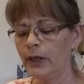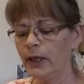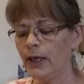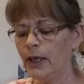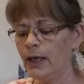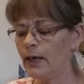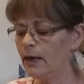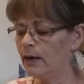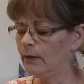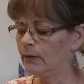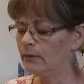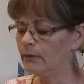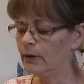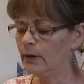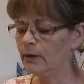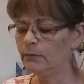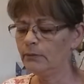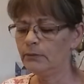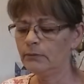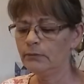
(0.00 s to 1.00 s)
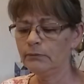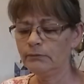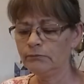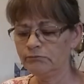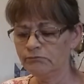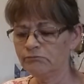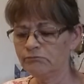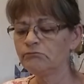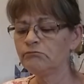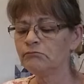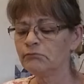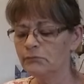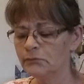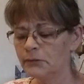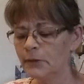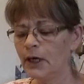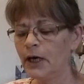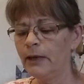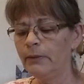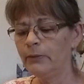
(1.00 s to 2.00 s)
yeah, I'm
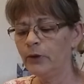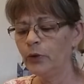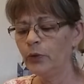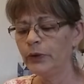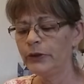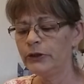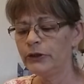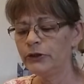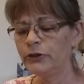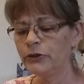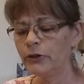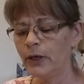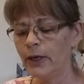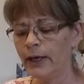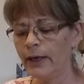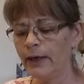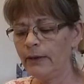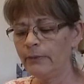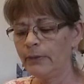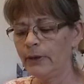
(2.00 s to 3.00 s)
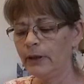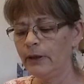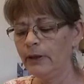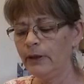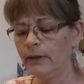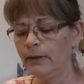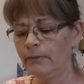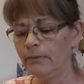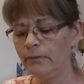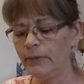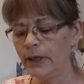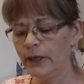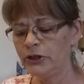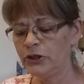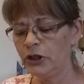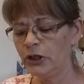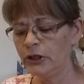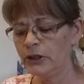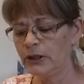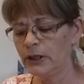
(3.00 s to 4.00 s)
going to try them.
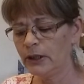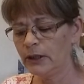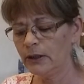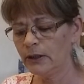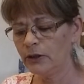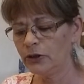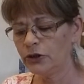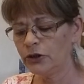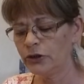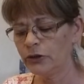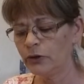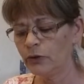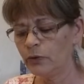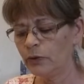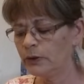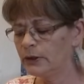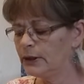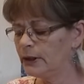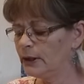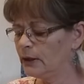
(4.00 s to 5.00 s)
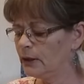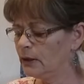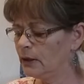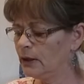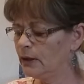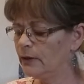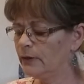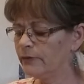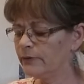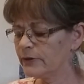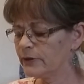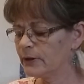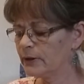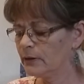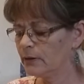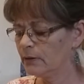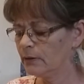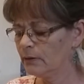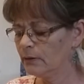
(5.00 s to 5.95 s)
Magic Touch quilting gloves.